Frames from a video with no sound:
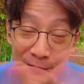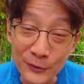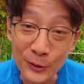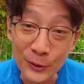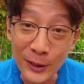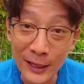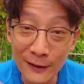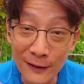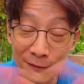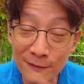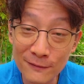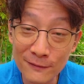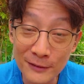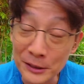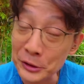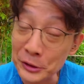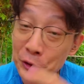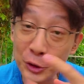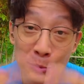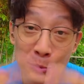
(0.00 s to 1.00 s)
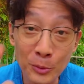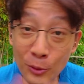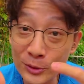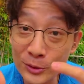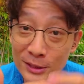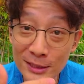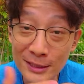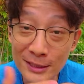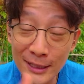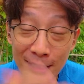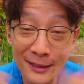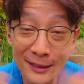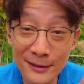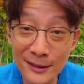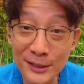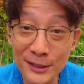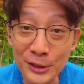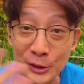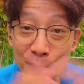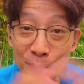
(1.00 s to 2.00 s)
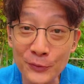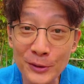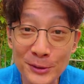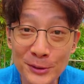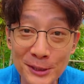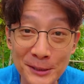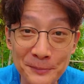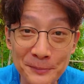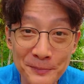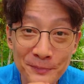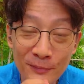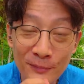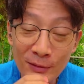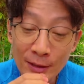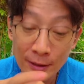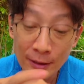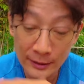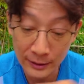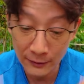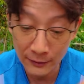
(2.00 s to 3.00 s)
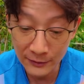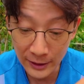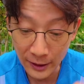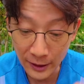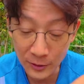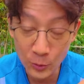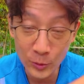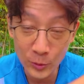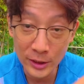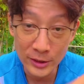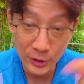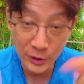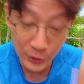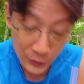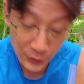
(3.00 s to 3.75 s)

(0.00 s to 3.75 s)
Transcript: you have a new motor and a new filter. Now the other one,